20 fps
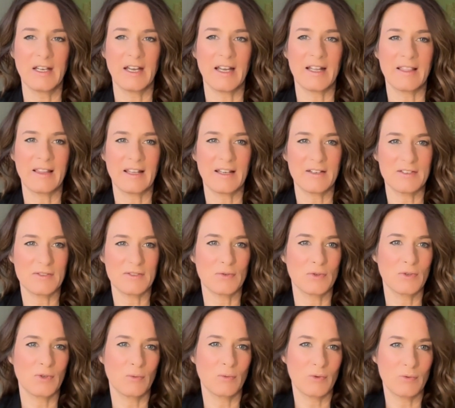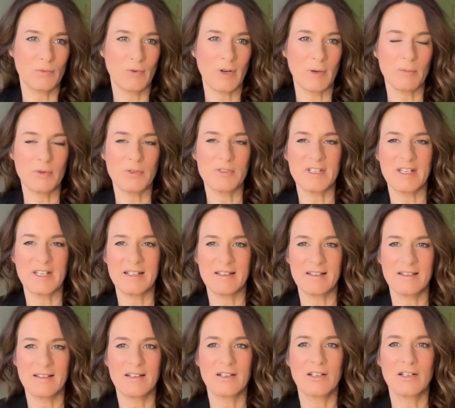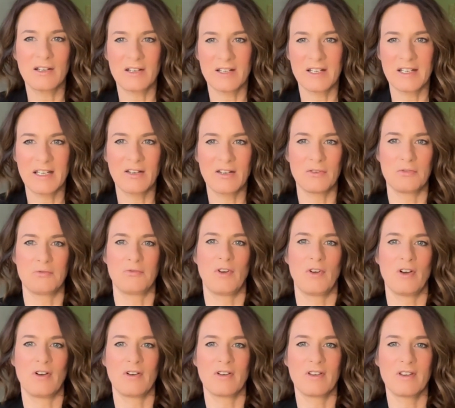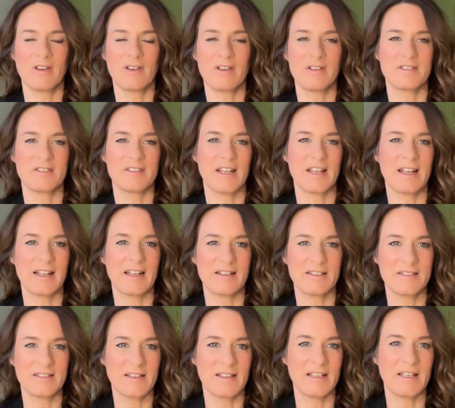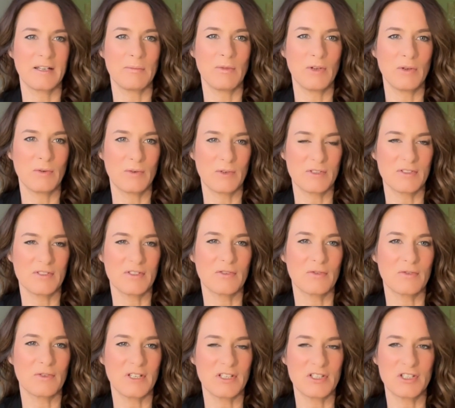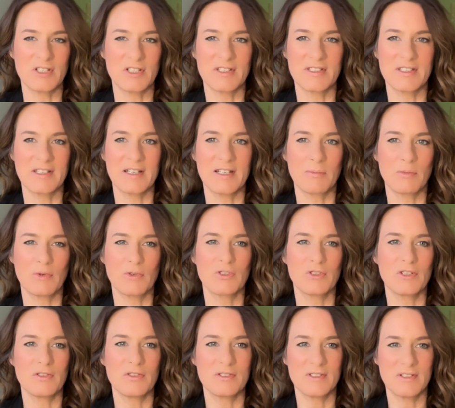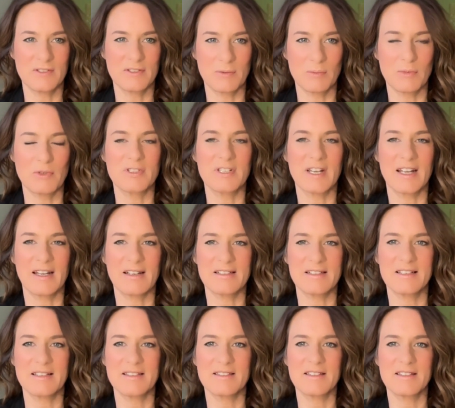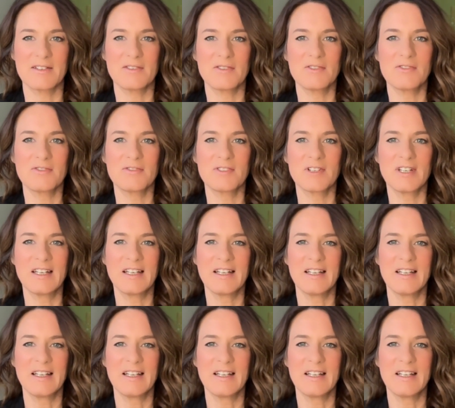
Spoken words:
and that soil would represent the lining of our gut and the mucus secretions that it produces to protect itself.